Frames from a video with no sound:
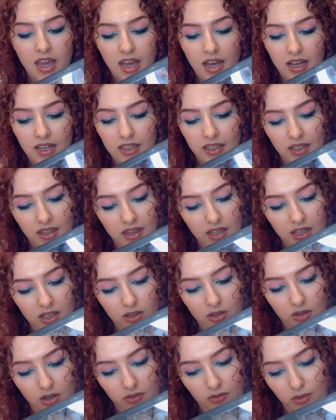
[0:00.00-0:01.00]
and I think
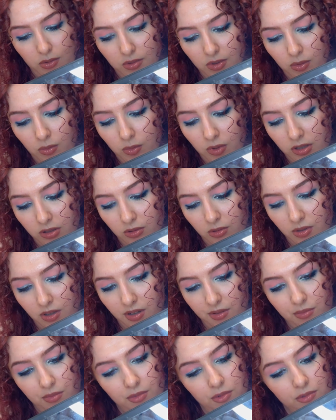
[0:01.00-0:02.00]
you have only 1
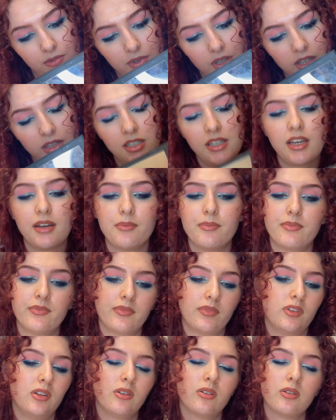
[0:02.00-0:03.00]
gram, right? Yeah, you're